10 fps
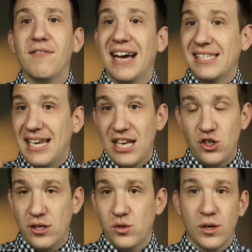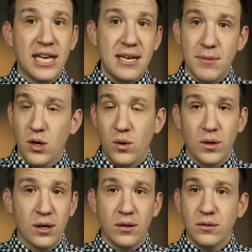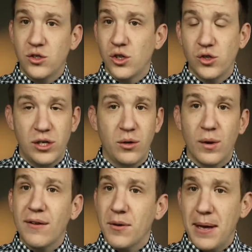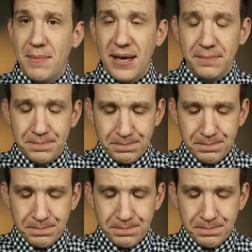vaccinations or chemo, surgery, or whatever it might be,